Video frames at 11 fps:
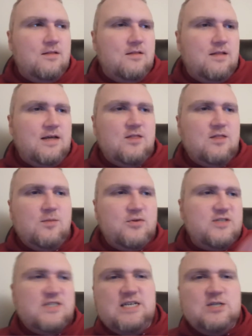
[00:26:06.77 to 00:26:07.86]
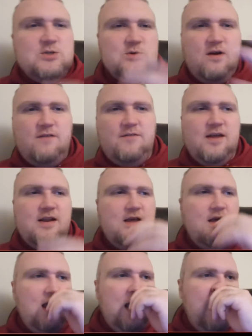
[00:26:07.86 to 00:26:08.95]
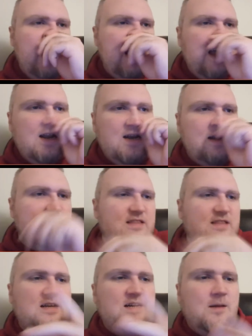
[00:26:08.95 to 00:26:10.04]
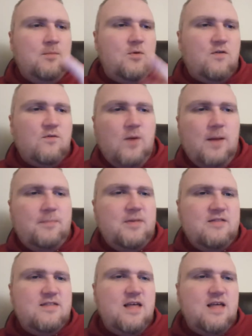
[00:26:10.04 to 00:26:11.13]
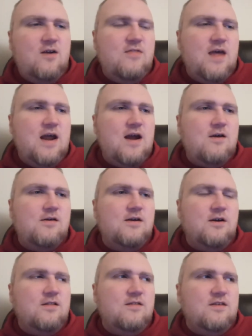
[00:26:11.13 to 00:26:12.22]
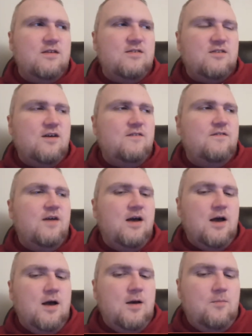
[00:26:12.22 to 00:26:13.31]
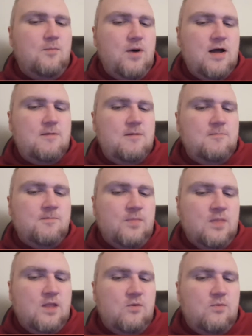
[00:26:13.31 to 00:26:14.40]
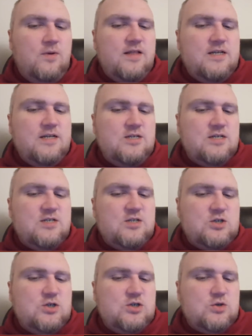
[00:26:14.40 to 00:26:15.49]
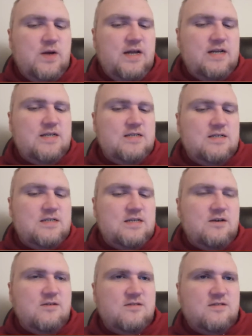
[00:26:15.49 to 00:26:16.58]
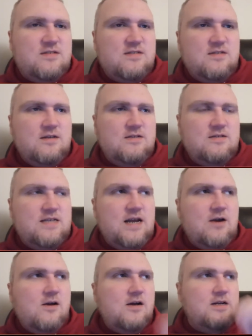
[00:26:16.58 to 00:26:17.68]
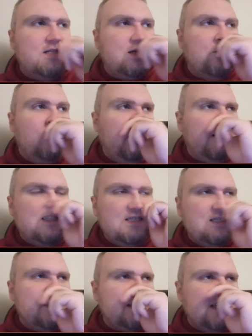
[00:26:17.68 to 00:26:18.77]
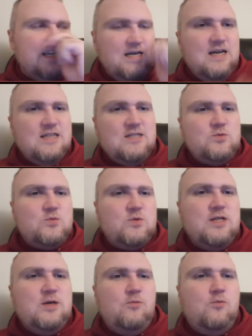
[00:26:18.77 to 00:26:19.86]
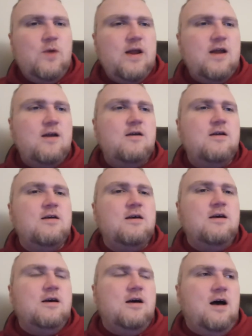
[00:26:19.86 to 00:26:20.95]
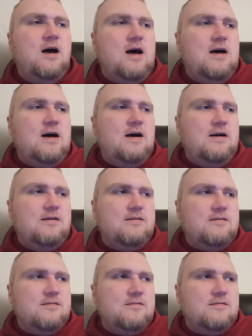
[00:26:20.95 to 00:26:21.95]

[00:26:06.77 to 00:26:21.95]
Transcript: like the procedure of it and like the number of weapons that are there and all of this stuff. But really, just Trent tells Sarah to like watch these like this really weird, uh,